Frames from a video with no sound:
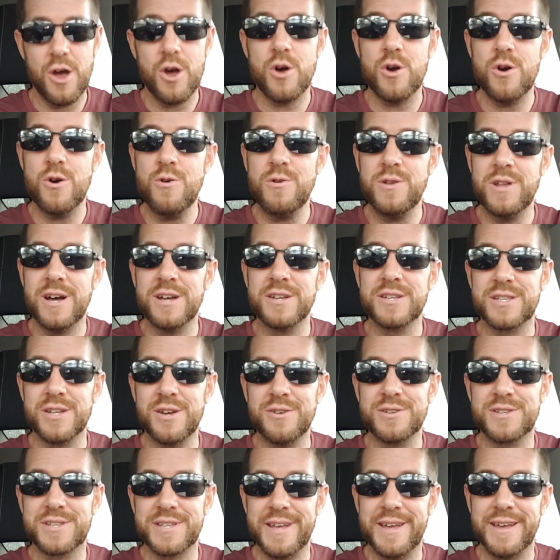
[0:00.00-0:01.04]
Who does
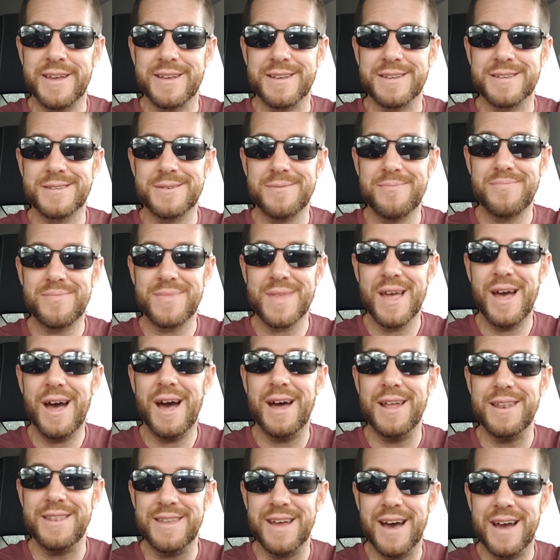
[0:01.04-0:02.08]
those things?
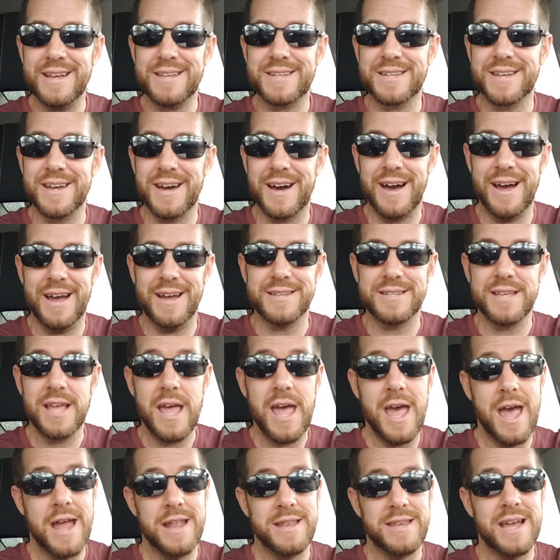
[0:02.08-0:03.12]
Nice guys.
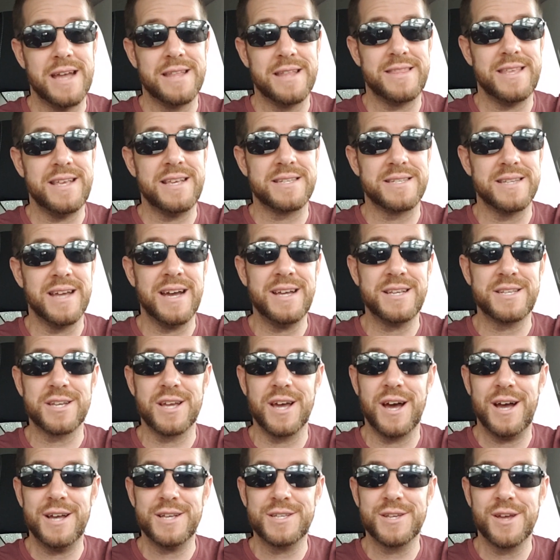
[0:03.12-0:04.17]
And yet these nice
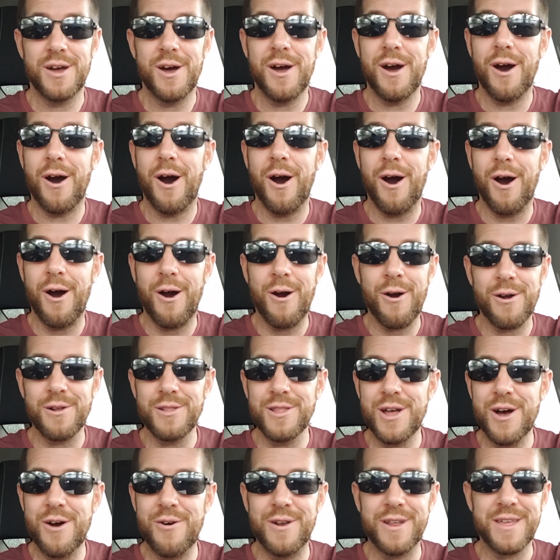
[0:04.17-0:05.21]
guys are
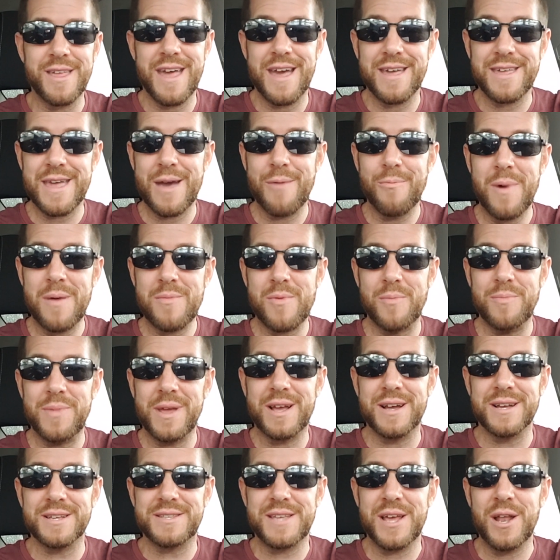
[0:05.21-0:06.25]
alone and can't get women
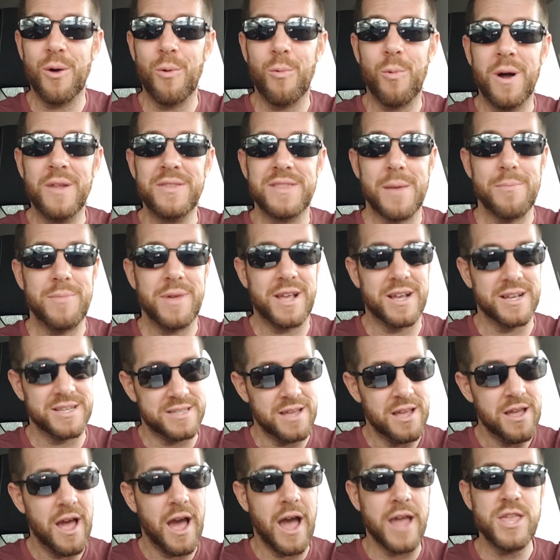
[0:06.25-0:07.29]
because they don't want that.
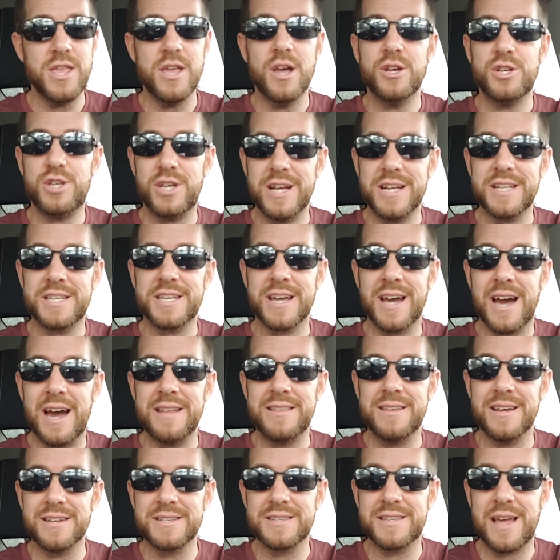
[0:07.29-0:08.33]
Because she gets a guy who
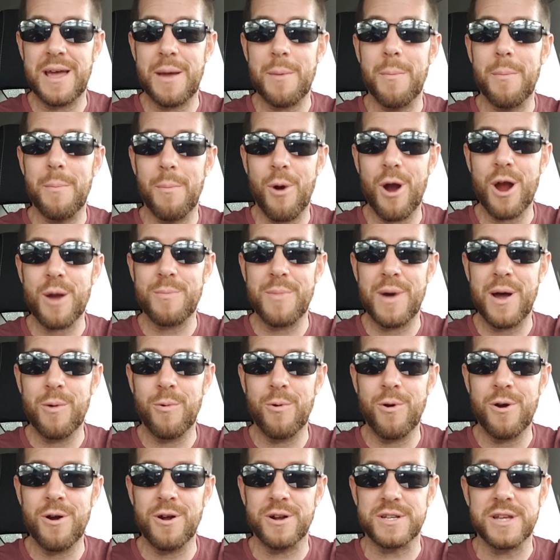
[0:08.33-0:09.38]
does that, mark my
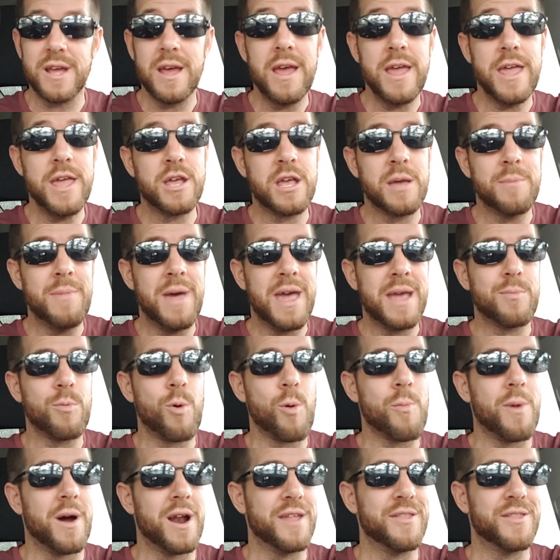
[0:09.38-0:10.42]
words, he can make
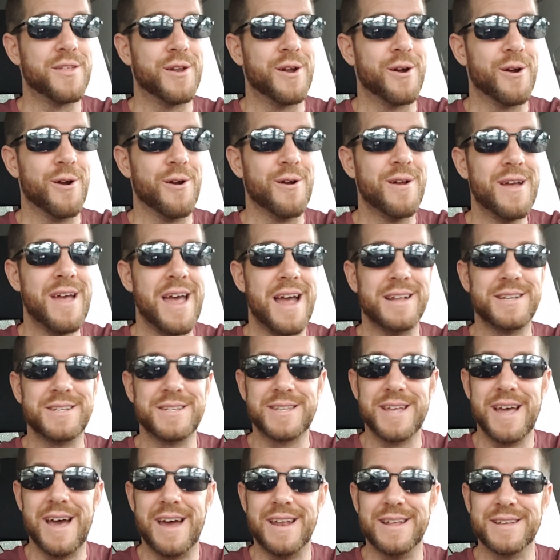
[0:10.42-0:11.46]
more money than her and
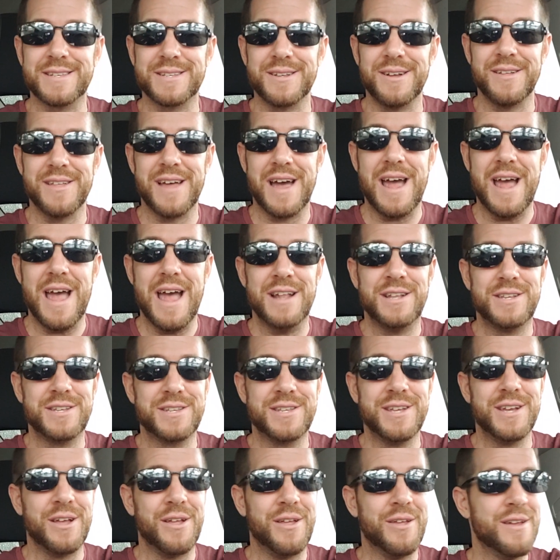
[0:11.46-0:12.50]
status and all that, and
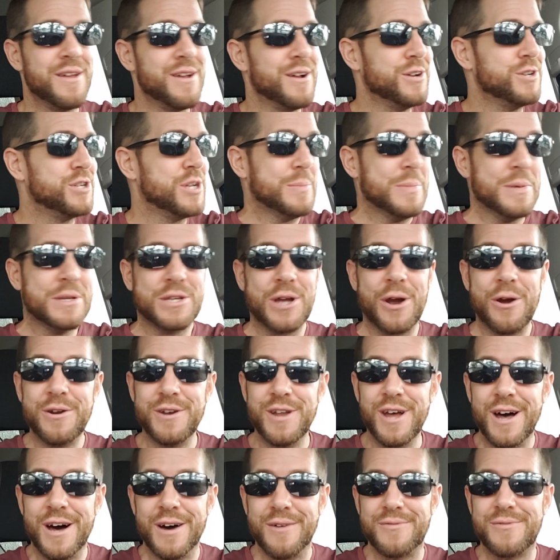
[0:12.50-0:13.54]
still she'd be
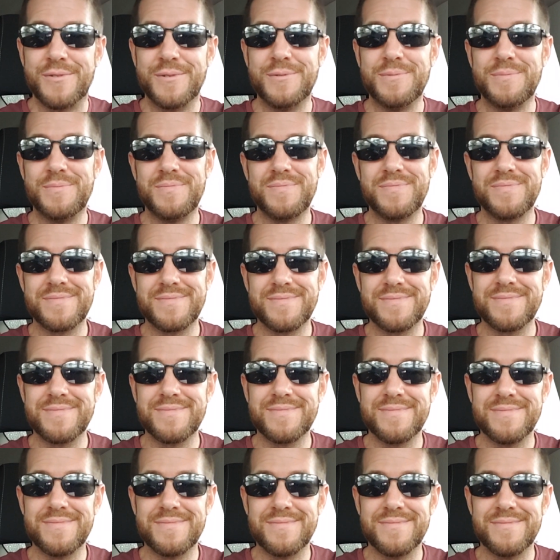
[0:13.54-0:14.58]
turned off.
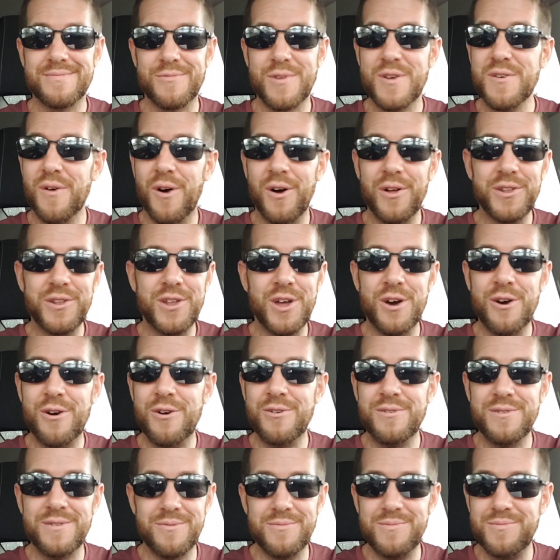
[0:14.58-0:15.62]
We all
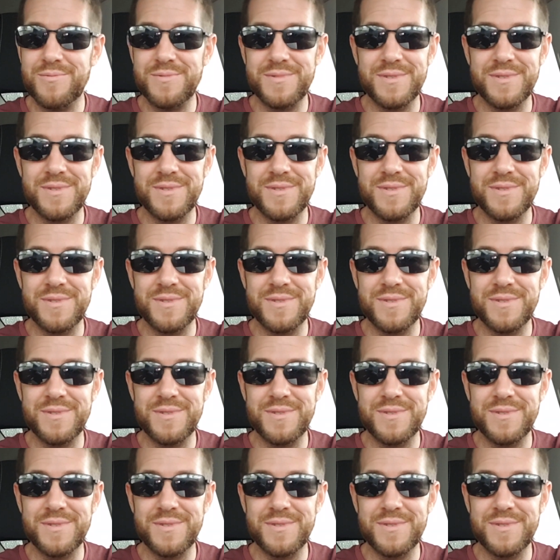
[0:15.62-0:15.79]
know.